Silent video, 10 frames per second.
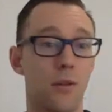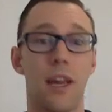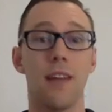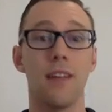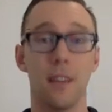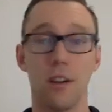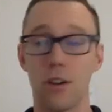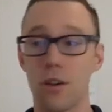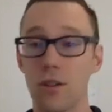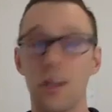when the ACL
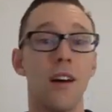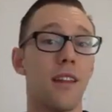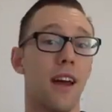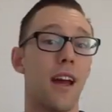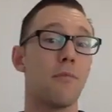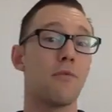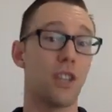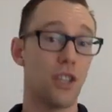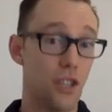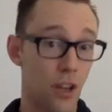goes, the
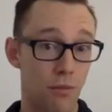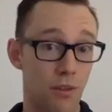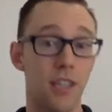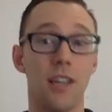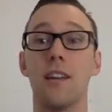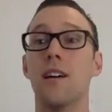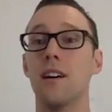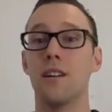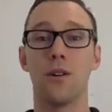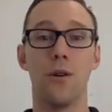hamstring jumps in
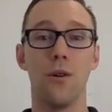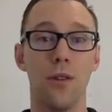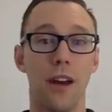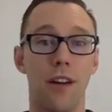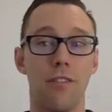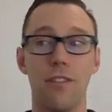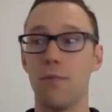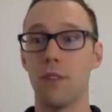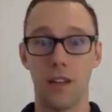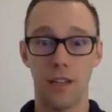to hold that
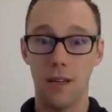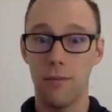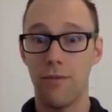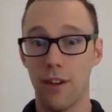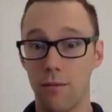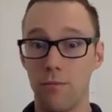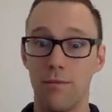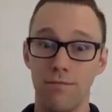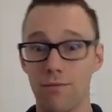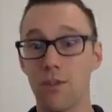femur and tib fib
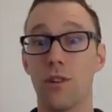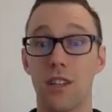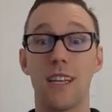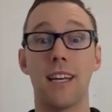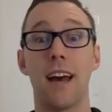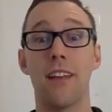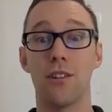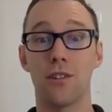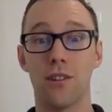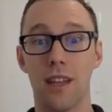sort of
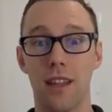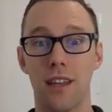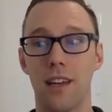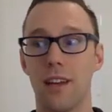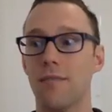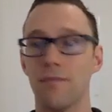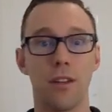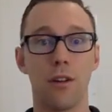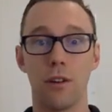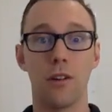together so that
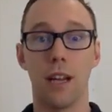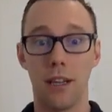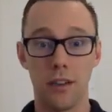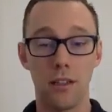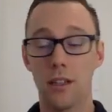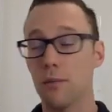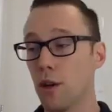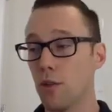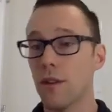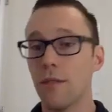your leg doesn't
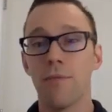explode.